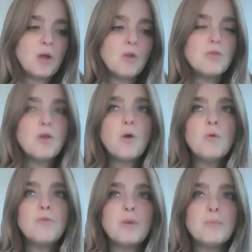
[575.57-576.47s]
although
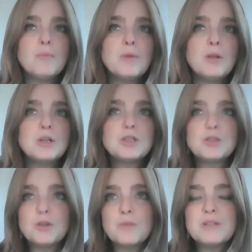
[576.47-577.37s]
from a
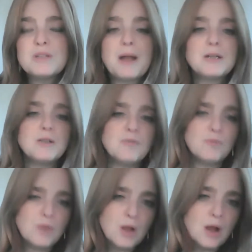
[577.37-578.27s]
certain perspective,
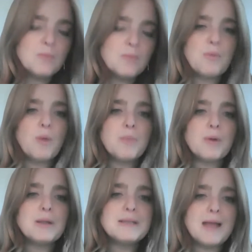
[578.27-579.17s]
yeah, people are
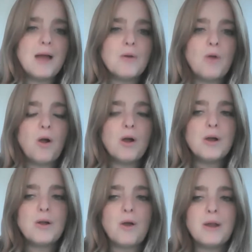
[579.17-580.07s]
bearing down
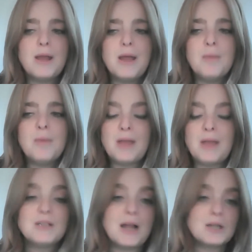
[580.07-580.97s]
hard on him, and
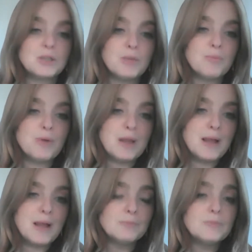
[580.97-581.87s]
that's actually
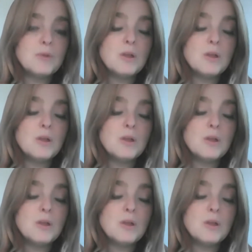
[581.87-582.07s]
bringing out